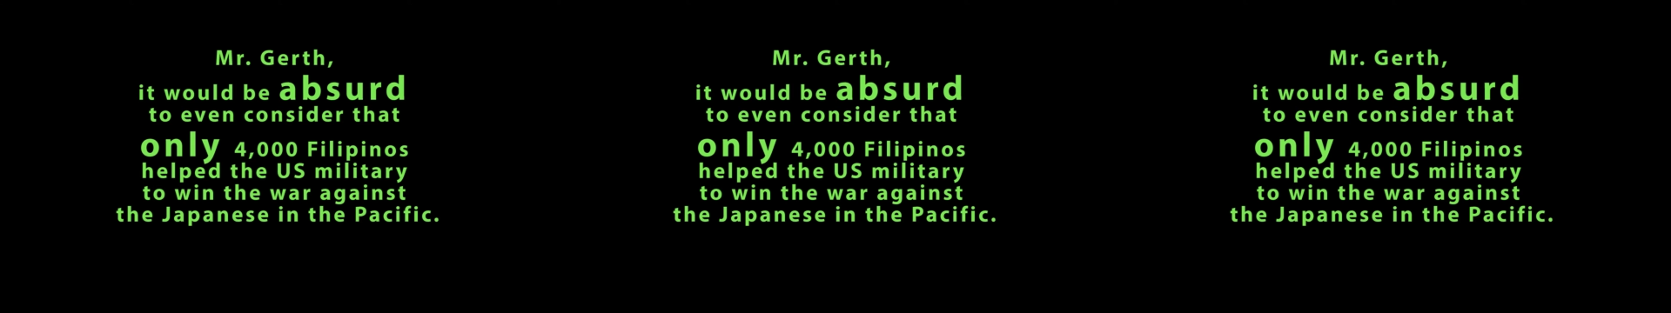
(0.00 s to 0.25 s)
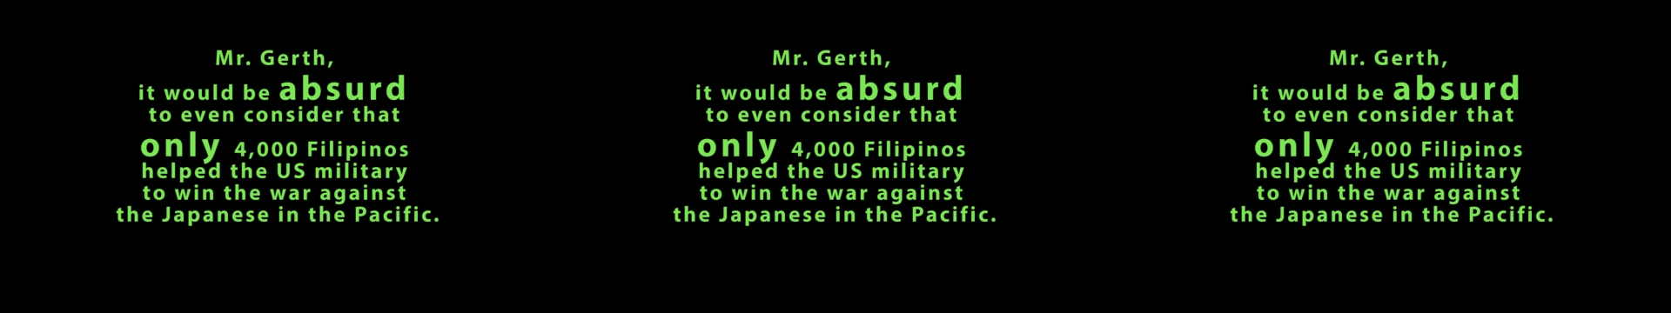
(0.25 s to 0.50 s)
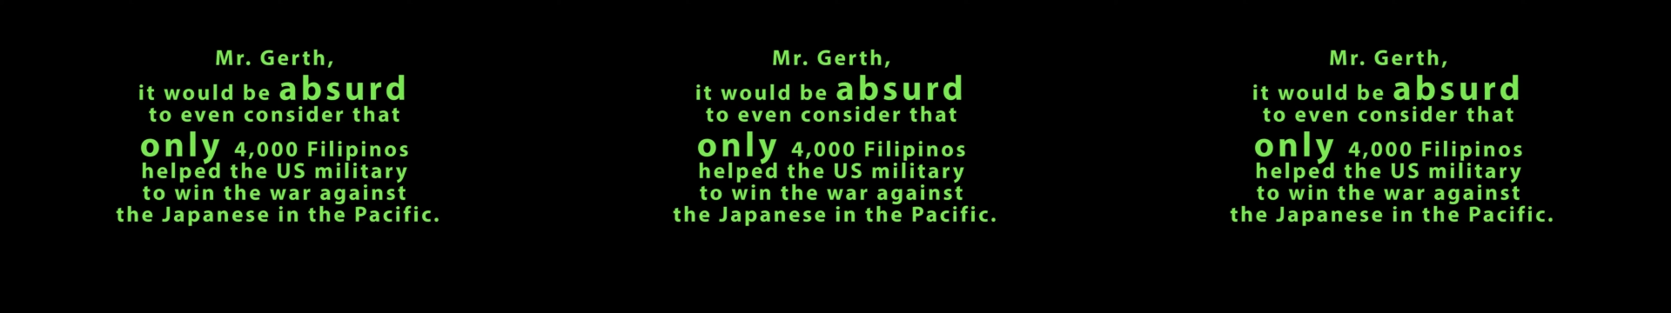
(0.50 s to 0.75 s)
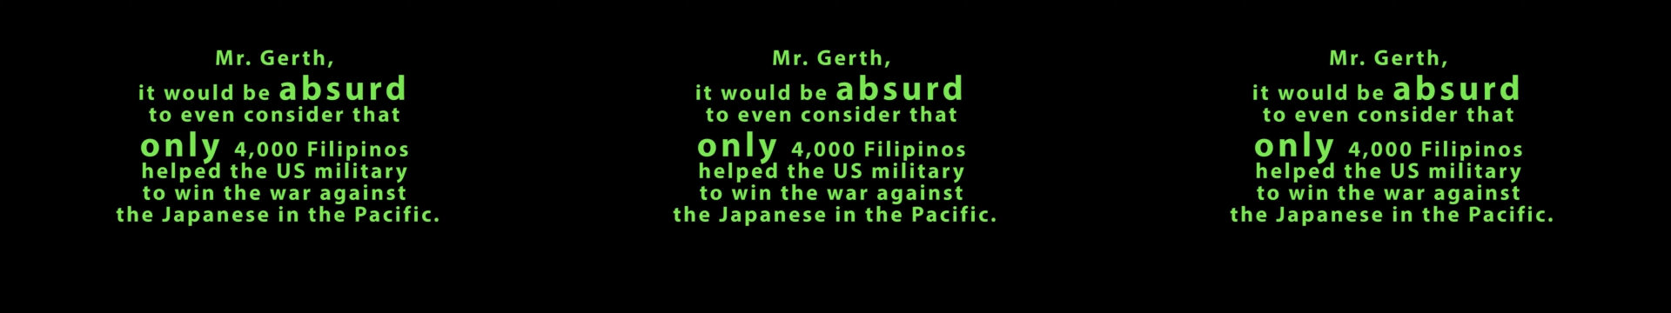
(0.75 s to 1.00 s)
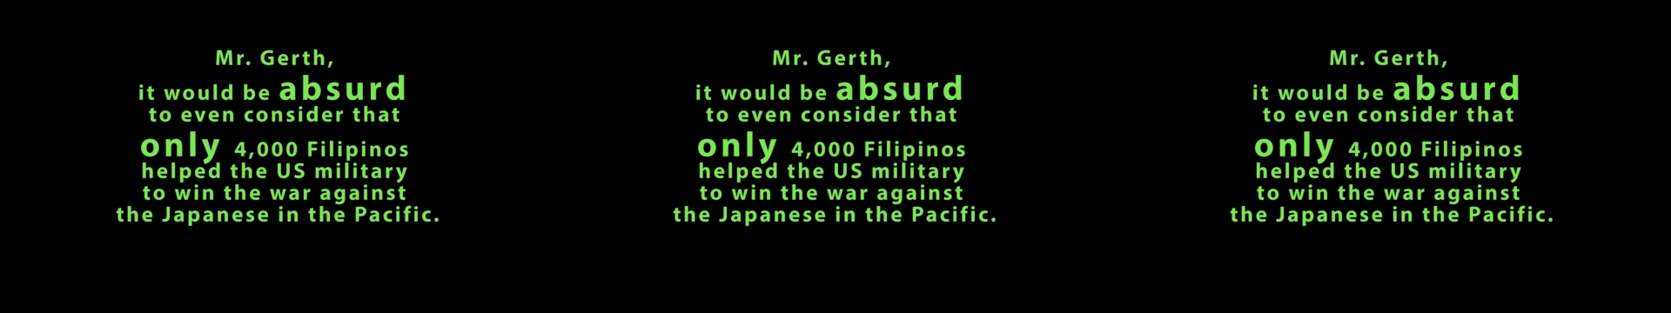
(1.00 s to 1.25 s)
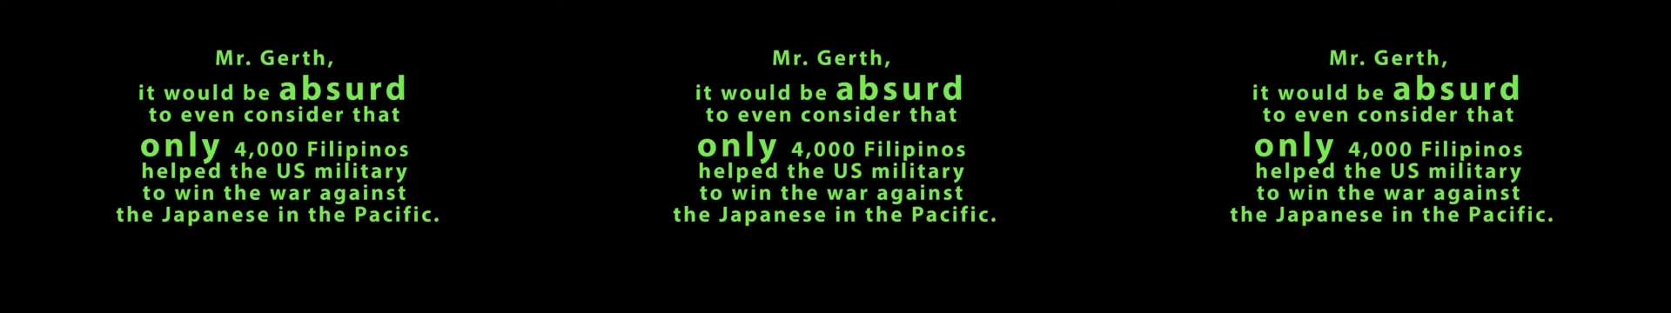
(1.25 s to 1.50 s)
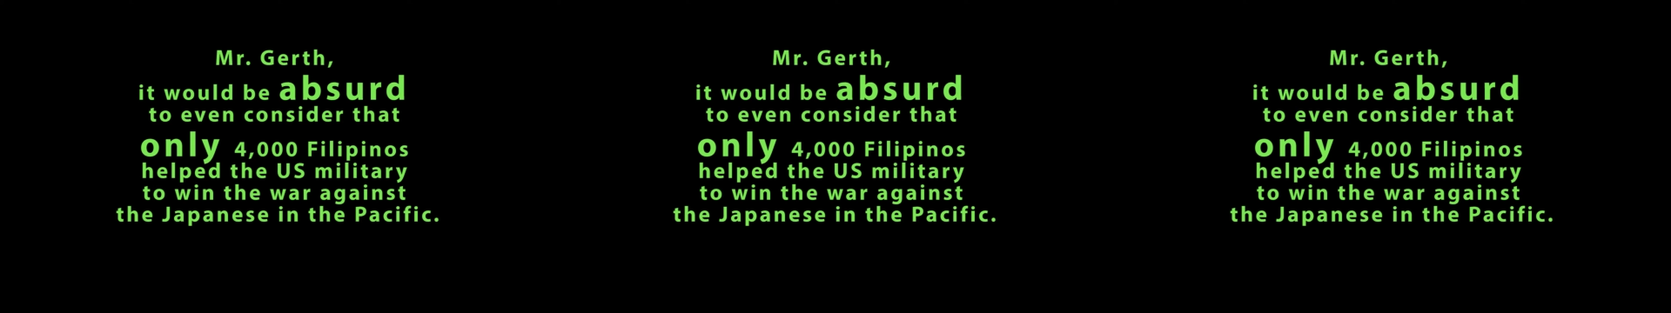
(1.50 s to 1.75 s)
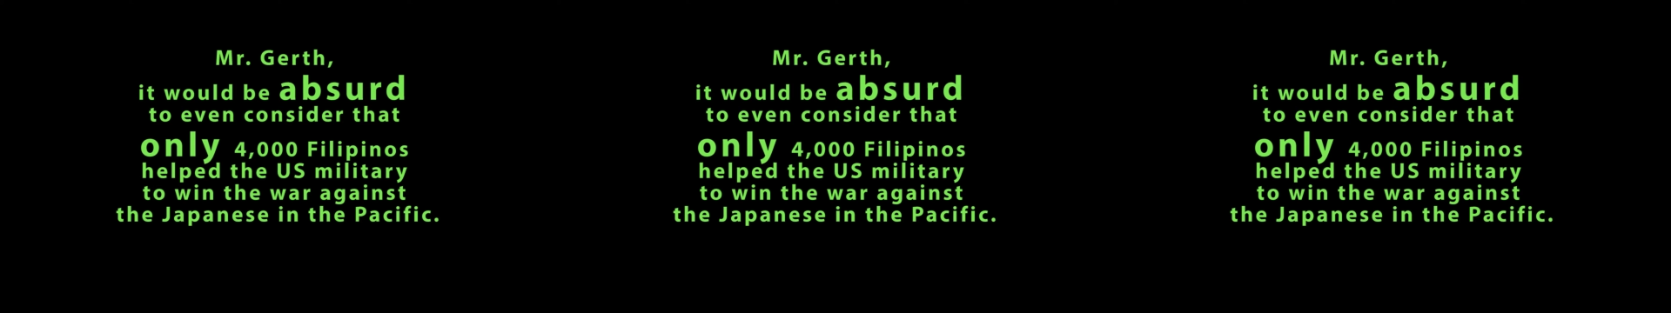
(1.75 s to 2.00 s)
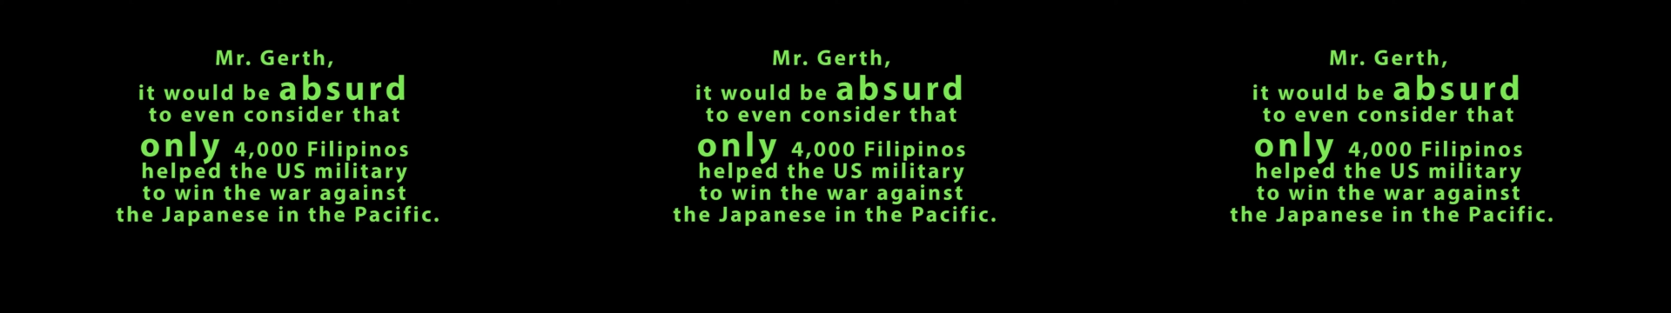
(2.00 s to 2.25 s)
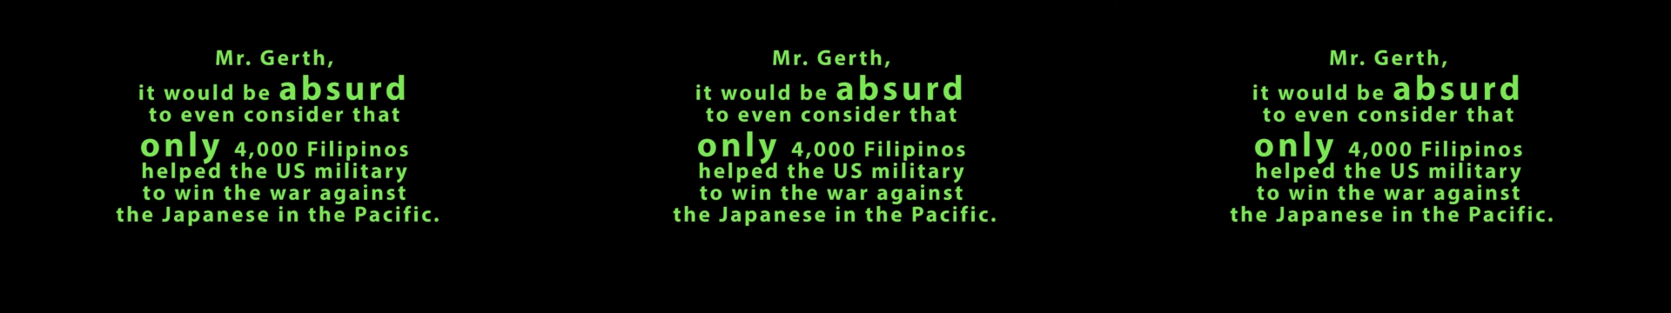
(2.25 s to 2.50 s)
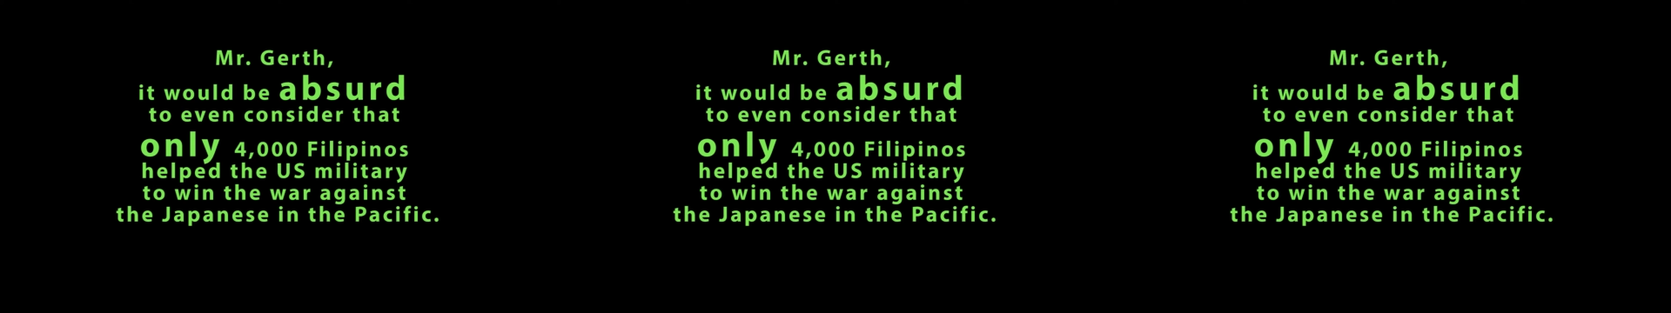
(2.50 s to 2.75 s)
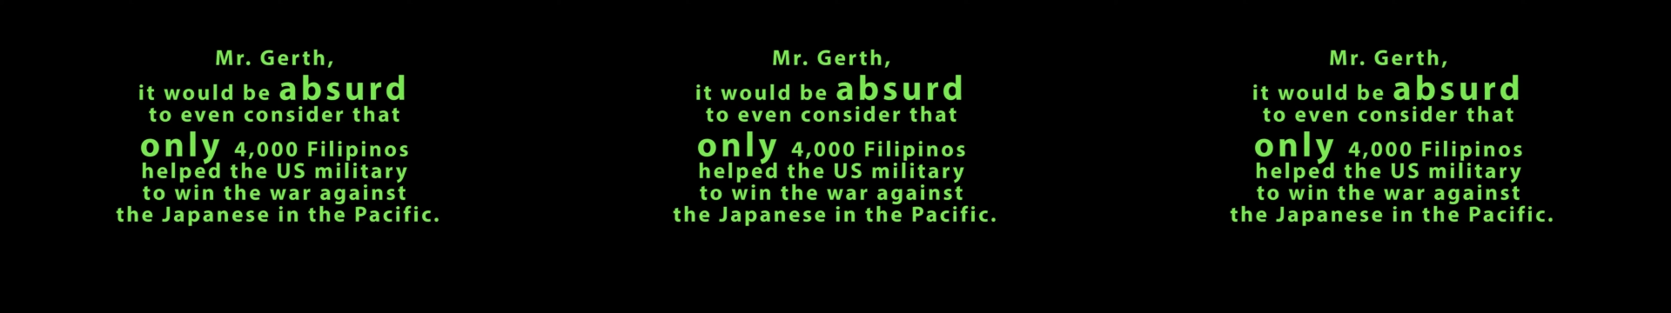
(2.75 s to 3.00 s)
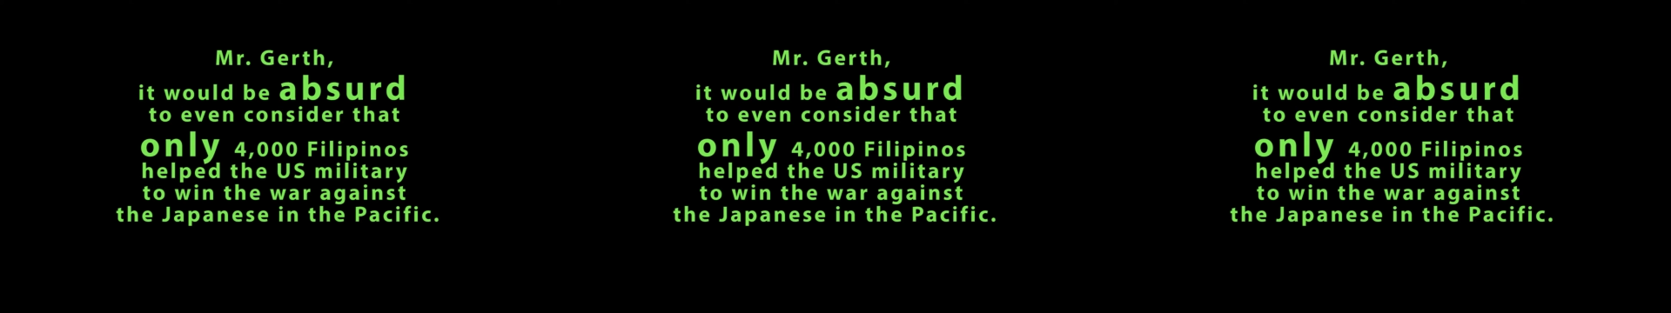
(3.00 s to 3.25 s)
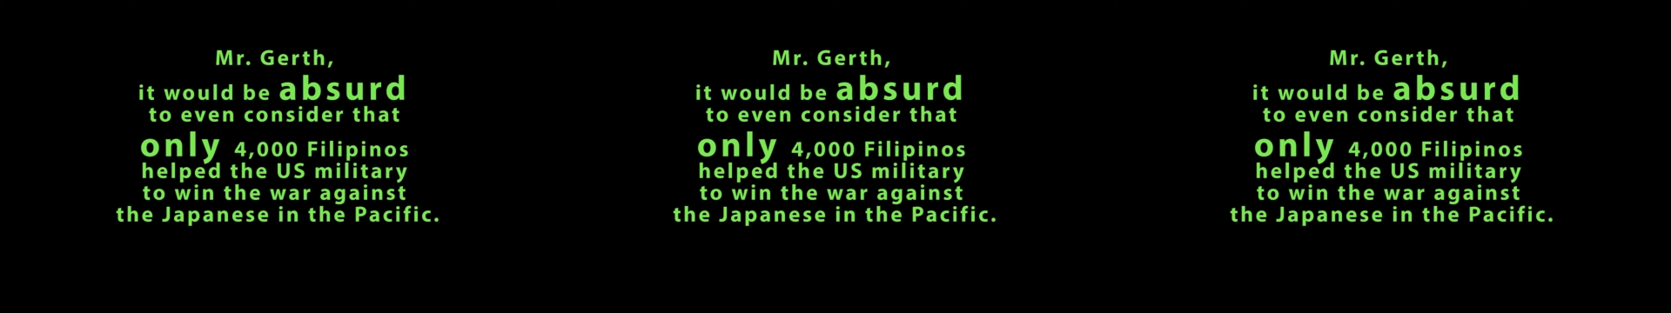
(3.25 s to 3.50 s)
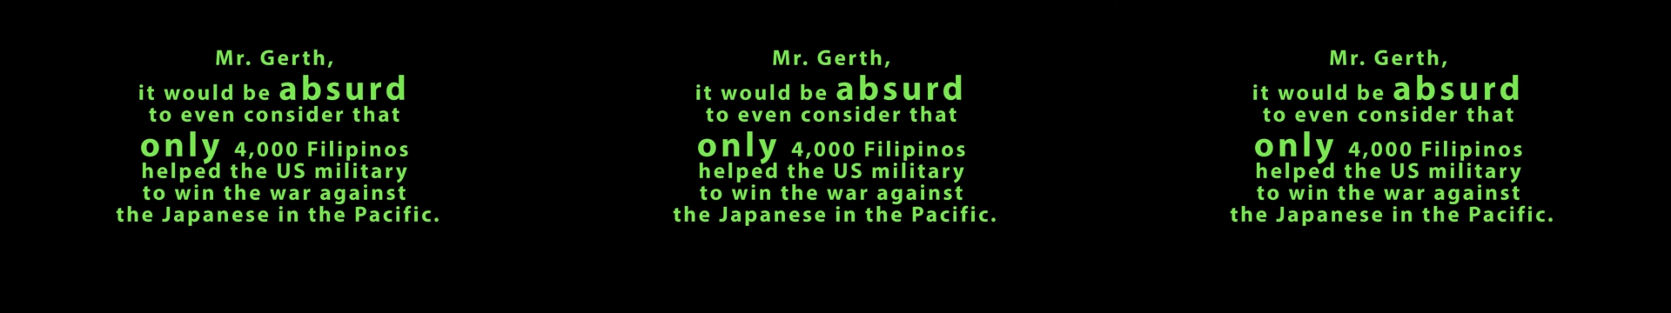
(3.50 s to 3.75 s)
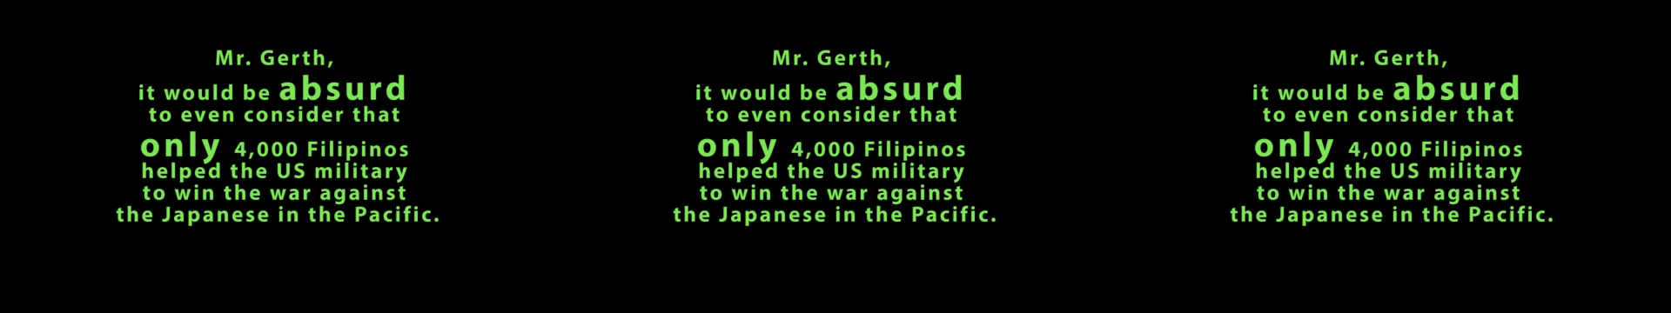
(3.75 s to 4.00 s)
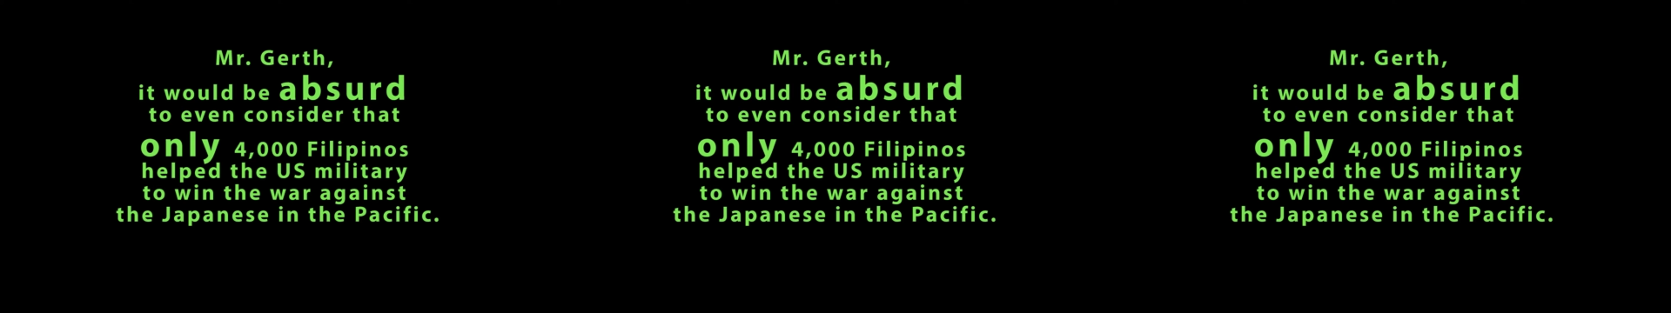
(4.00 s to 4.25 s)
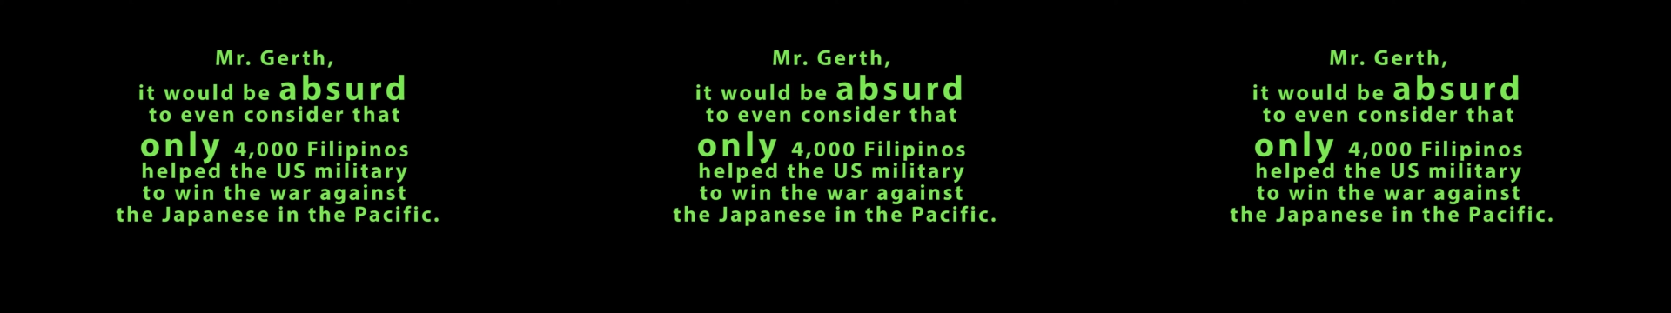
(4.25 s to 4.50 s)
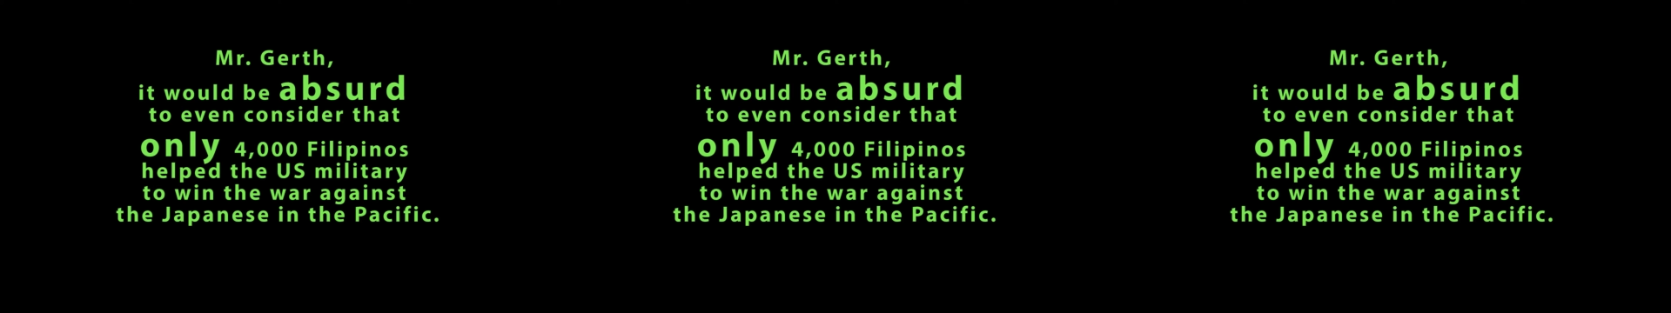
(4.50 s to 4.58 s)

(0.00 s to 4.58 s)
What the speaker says: No face is visible, so there are no lips to read.